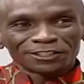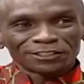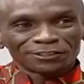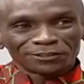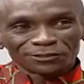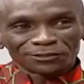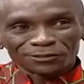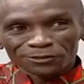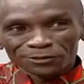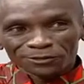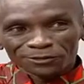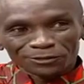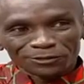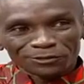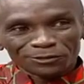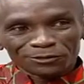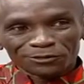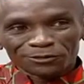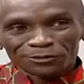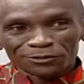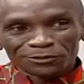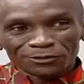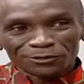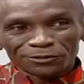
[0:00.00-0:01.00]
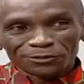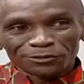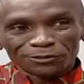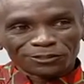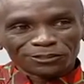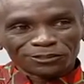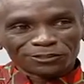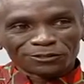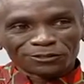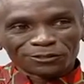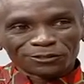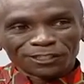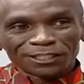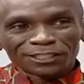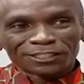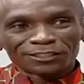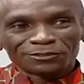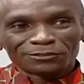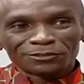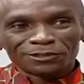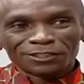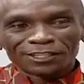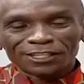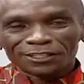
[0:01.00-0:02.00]
you need to
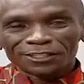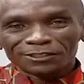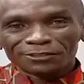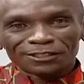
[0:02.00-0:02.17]
get me